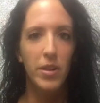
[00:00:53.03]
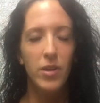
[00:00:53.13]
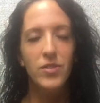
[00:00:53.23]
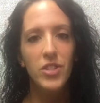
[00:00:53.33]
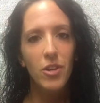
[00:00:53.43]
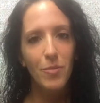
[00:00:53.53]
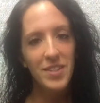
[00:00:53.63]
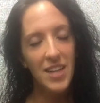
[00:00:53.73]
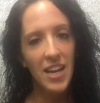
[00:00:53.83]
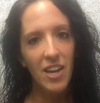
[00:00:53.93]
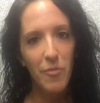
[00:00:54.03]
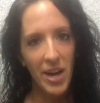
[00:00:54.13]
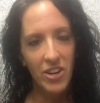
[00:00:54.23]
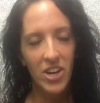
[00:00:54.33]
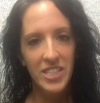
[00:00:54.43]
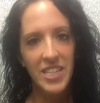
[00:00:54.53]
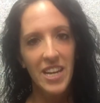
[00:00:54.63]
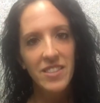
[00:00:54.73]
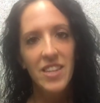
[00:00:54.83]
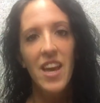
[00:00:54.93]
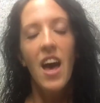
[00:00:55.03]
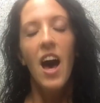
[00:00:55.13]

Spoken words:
below so you don't miss any of my content.